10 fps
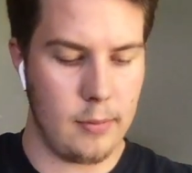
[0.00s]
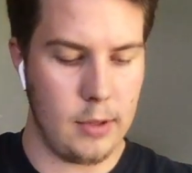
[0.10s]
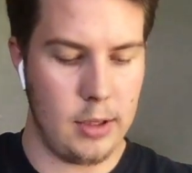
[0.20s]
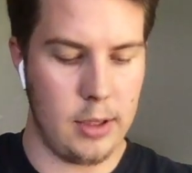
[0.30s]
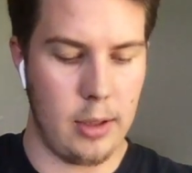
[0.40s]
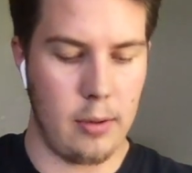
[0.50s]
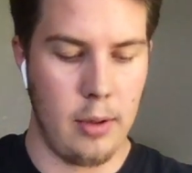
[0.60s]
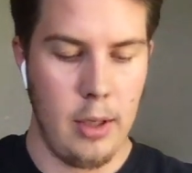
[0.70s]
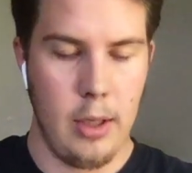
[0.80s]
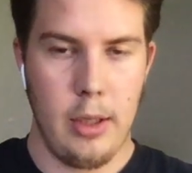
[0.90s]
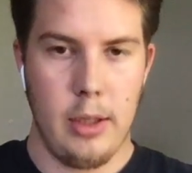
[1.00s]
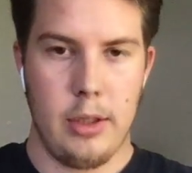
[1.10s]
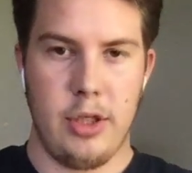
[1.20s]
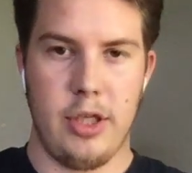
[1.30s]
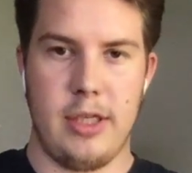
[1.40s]
So
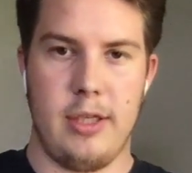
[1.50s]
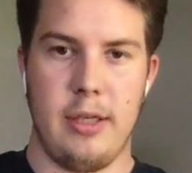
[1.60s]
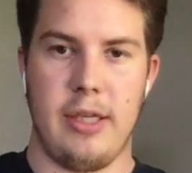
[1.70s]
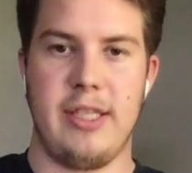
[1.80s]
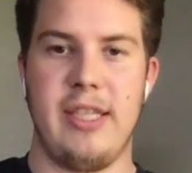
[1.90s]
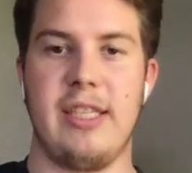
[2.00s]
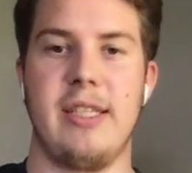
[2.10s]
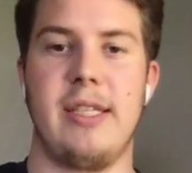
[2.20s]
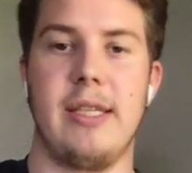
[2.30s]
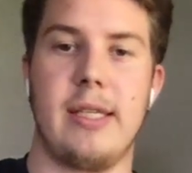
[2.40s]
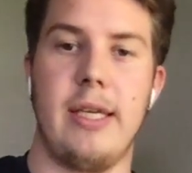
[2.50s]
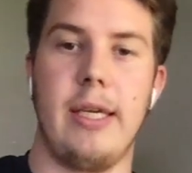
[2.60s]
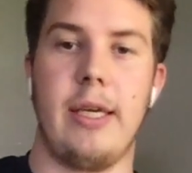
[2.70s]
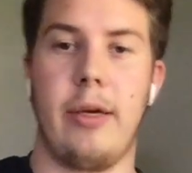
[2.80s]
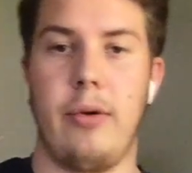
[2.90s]
just consistency is
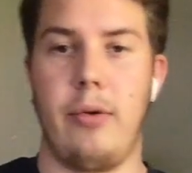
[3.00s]
key